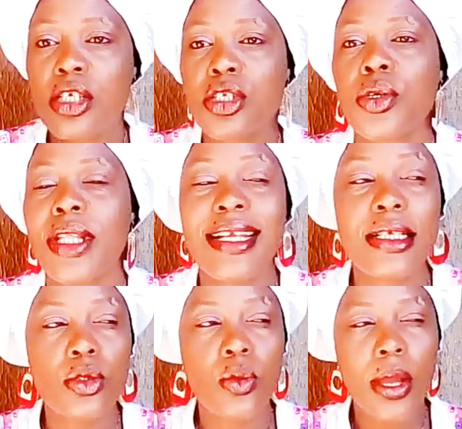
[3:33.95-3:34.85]
So that
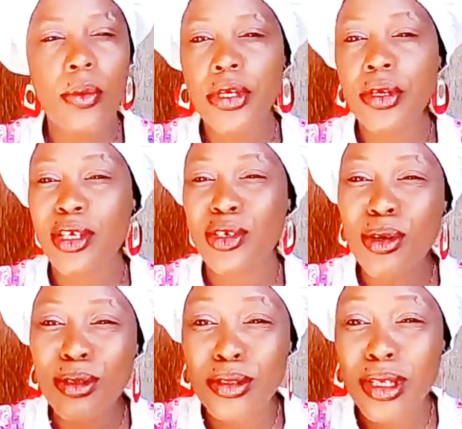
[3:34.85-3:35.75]
is why when you're
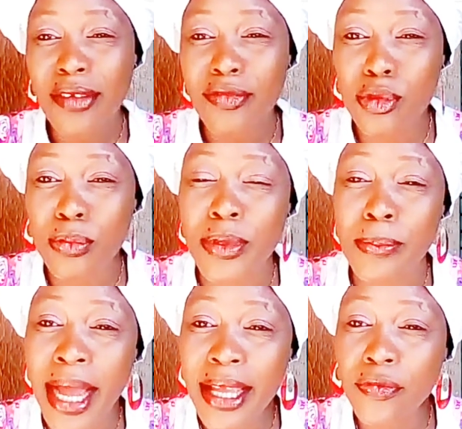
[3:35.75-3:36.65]
young, you have to be
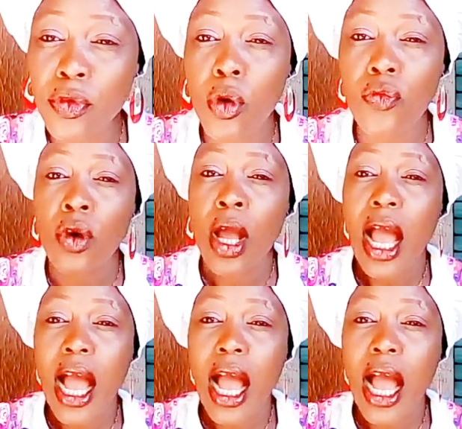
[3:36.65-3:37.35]
mindful of